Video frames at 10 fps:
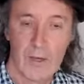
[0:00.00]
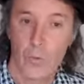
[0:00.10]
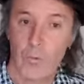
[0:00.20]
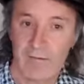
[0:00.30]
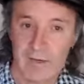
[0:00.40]

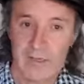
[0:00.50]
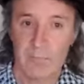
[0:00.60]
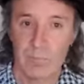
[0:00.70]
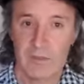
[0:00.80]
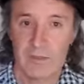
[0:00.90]
We are
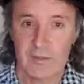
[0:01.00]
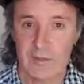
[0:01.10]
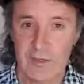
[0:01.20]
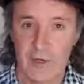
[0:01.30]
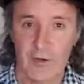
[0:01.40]

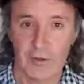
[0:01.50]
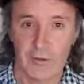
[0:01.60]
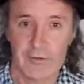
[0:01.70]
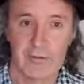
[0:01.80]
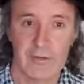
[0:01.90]
explicitly
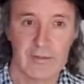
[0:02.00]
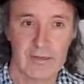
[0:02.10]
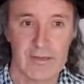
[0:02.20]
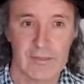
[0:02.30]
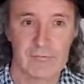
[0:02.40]
told that
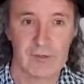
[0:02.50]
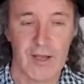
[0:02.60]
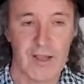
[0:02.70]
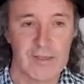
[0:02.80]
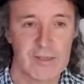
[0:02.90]
the
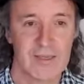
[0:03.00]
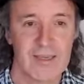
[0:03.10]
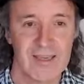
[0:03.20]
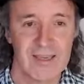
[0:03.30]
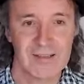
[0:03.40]
Israelites
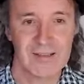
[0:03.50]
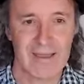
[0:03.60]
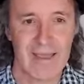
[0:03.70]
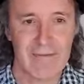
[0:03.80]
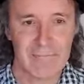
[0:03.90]

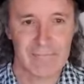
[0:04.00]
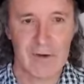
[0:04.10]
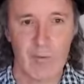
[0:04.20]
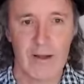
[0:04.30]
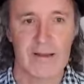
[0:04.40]
killed
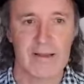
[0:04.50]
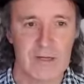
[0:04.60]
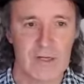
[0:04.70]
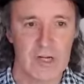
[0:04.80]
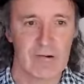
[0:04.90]
everyone
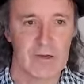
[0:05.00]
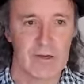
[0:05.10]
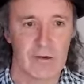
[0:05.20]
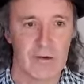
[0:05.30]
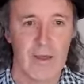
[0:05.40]
in
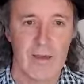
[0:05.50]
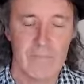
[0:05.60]
Jericho,